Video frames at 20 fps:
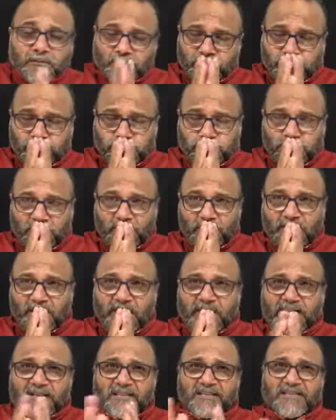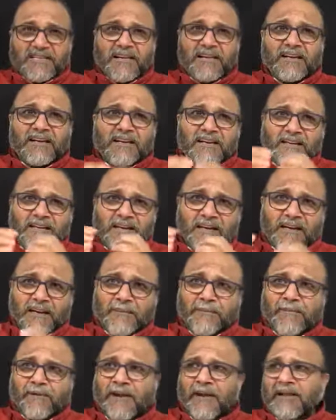the insect and the
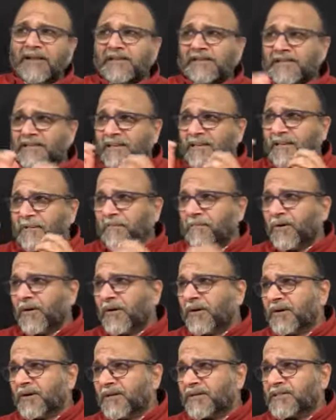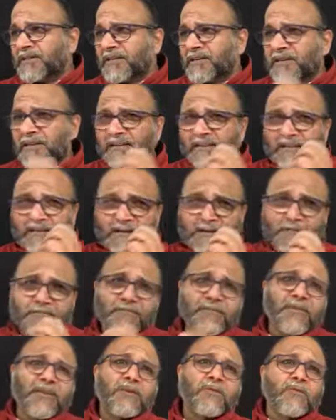reptiles then the birds and then the
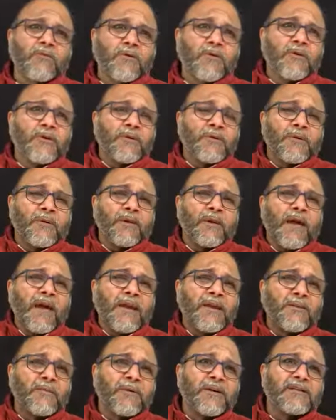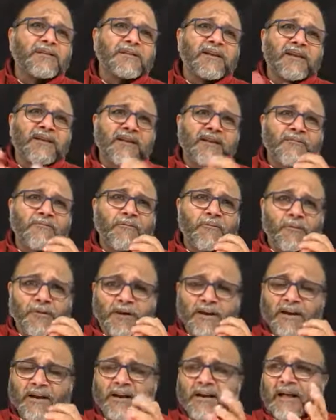you uh, know, animals and
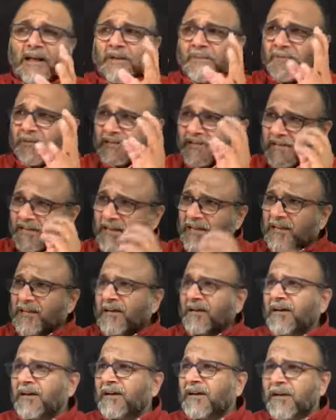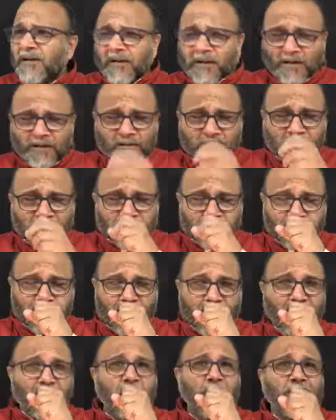four-legged animals and then the uh,
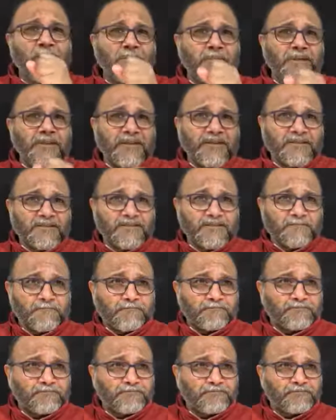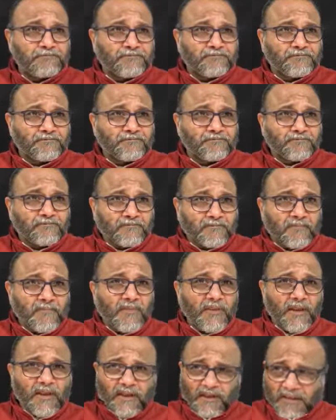human beings
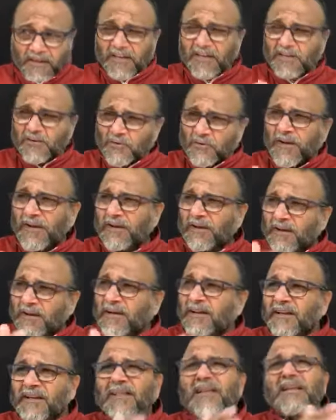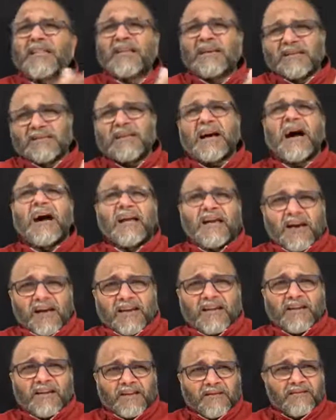each one there is a
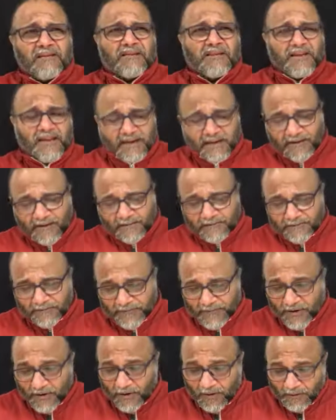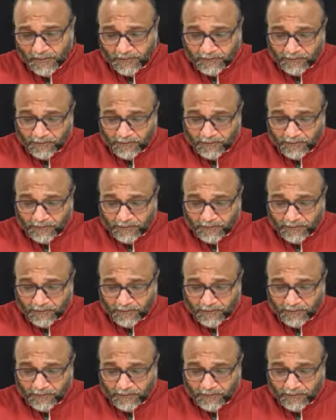hierarchy even there so